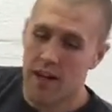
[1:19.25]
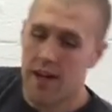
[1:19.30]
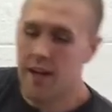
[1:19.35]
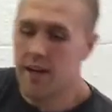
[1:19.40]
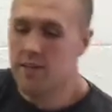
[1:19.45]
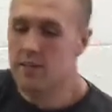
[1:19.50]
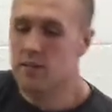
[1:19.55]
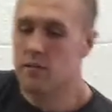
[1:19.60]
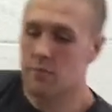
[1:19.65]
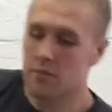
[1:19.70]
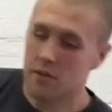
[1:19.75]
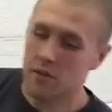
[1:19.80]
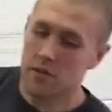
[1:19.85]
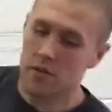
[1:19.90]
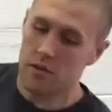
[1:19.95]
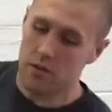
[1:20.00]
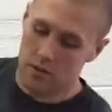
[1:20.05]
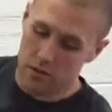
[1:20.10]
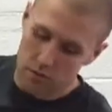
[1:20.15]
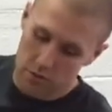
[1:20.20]
add something
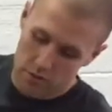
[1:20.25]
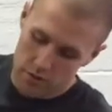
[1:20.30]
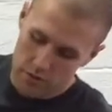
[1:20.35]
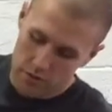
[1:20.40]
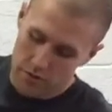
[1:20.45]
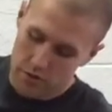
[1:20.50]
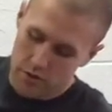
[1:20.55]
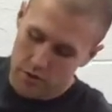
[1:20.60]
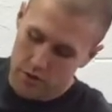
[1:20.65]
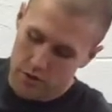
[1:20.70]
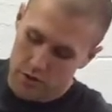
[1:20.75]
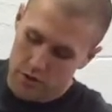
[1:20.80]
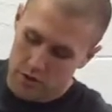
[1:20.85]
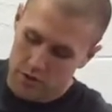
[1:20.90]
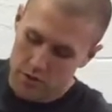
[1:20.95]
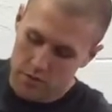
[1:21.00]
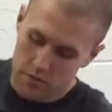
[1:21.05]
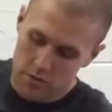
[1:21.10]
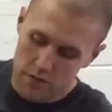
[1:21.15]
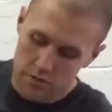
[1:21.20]
called a corkscrew or just a
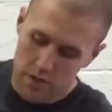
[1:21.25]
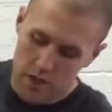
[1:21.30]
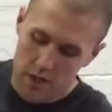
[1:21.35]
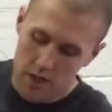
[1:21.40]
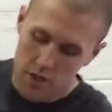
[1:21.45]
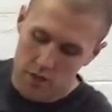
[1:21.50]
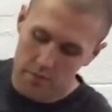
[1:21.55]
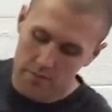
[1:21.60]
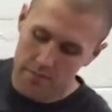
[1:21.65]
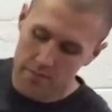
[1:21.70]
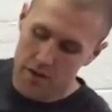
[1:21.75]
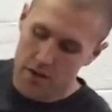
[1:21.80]
little rotation